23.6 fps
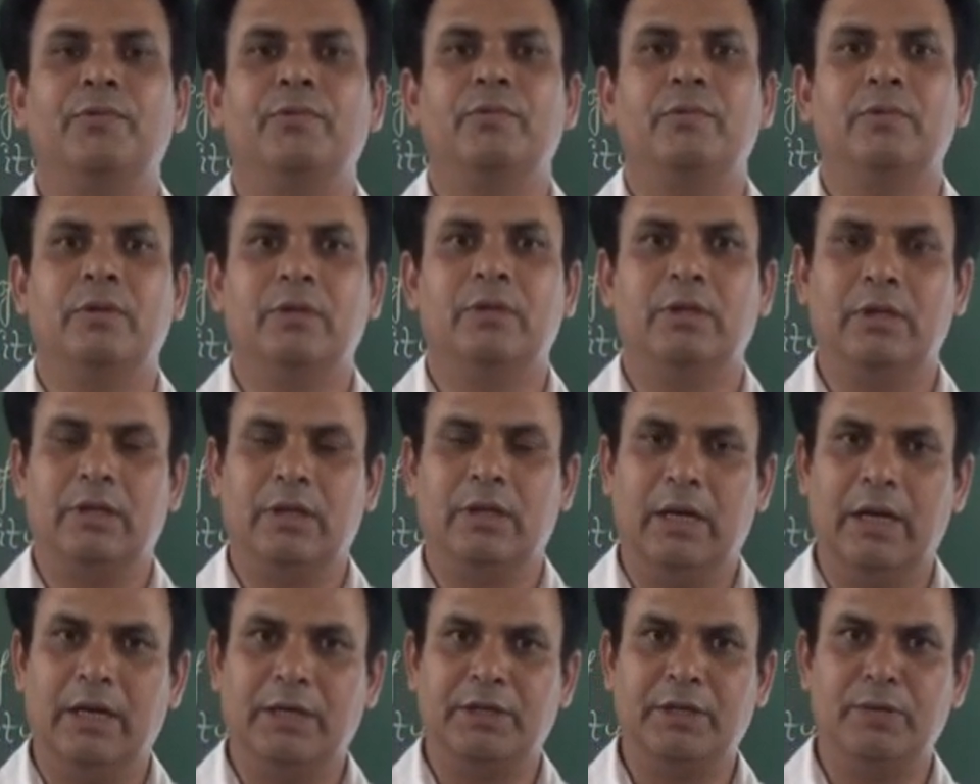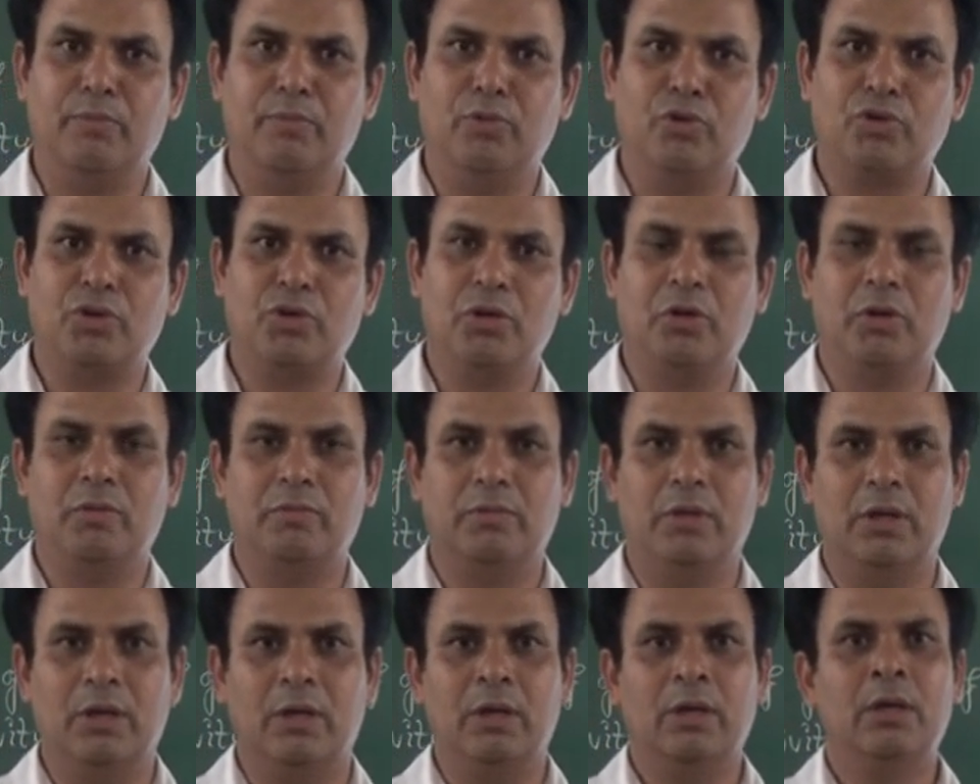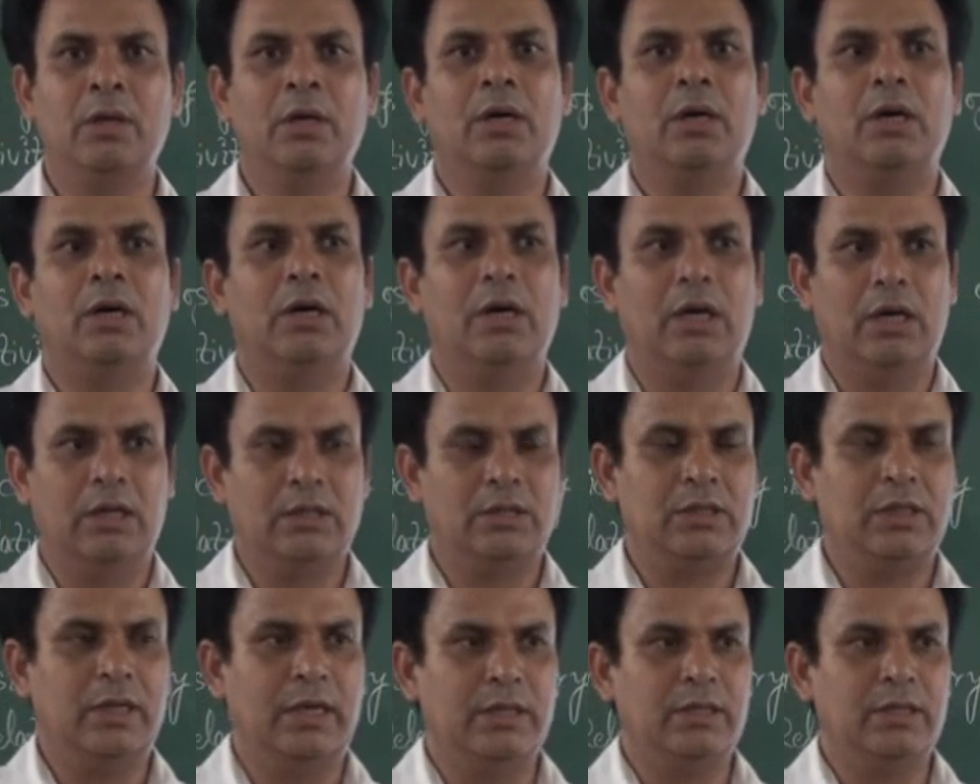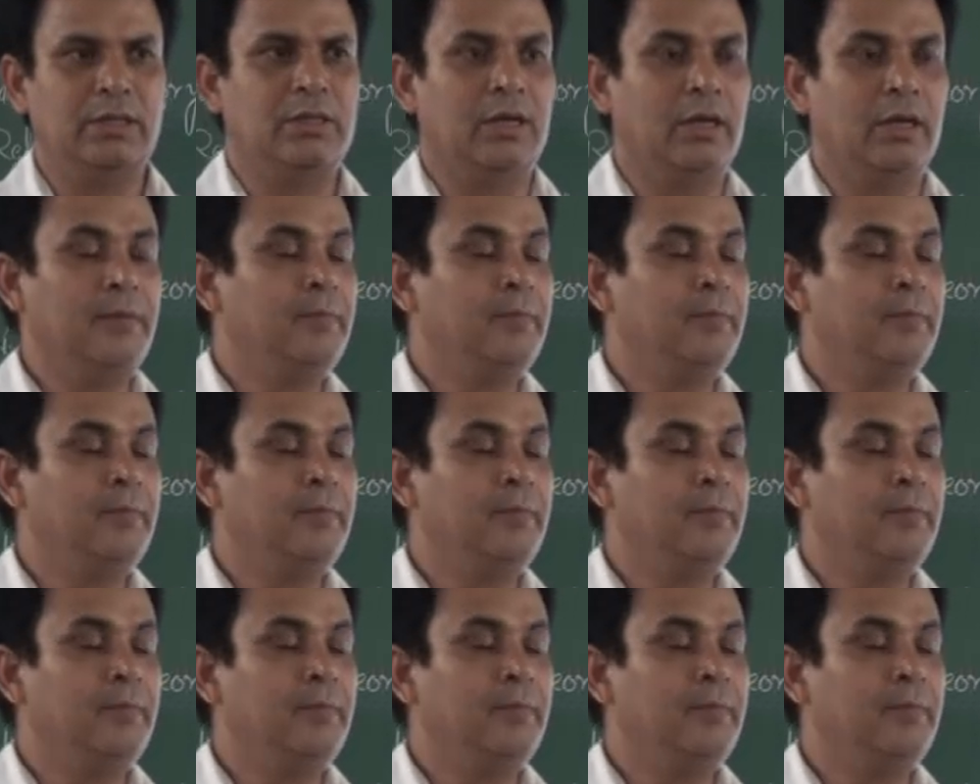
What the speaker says: relative motion of the earth and sun.